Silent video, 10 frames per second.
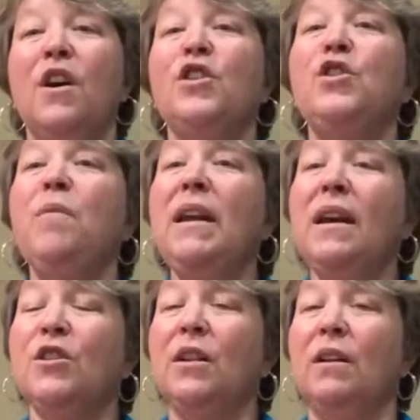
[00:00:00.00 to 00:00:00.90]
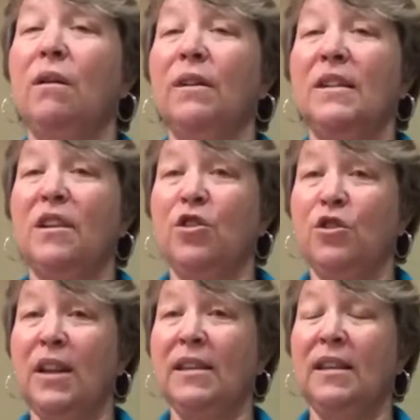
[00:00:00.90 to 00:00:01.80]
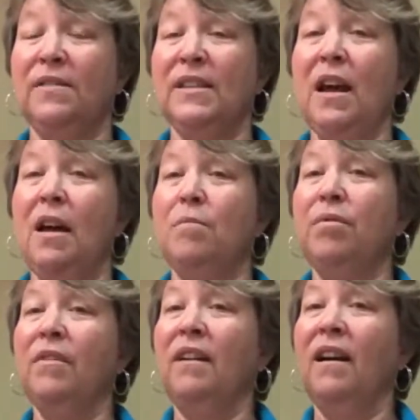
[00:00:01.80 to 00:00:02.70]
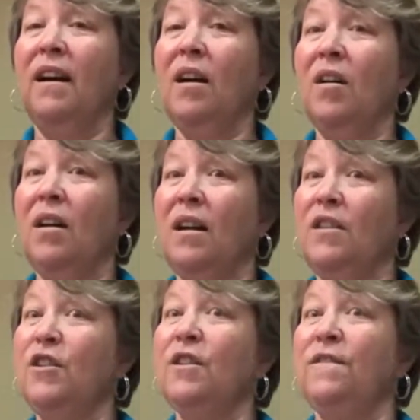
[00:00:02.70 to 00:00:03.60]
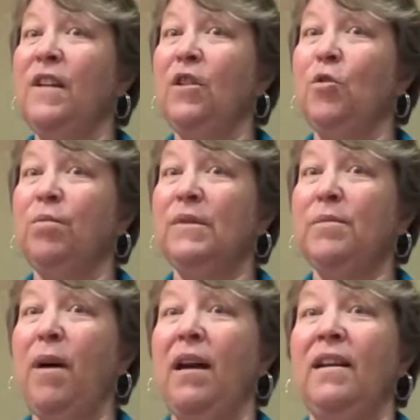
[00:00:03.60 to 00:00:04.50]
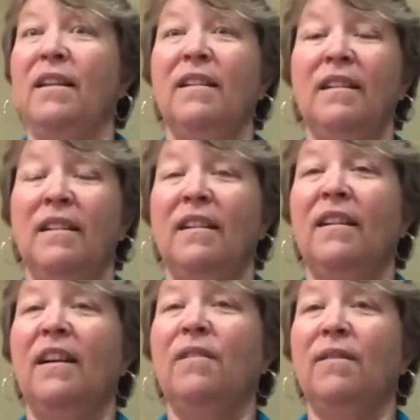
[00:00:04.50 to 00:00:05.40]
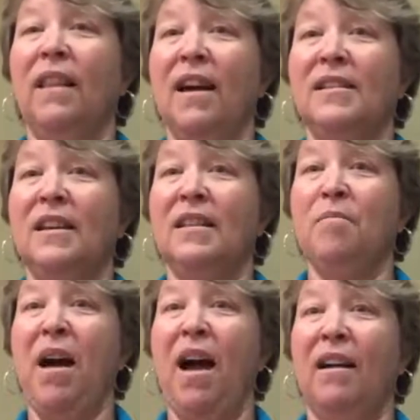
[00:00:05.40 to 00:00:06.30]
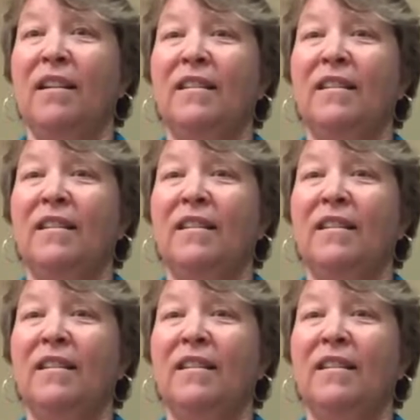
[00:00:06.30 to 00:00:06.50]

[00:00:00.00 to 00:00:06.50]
So you might actually notice that your chest lifts up, and then you can feel your spine relaxing in the back.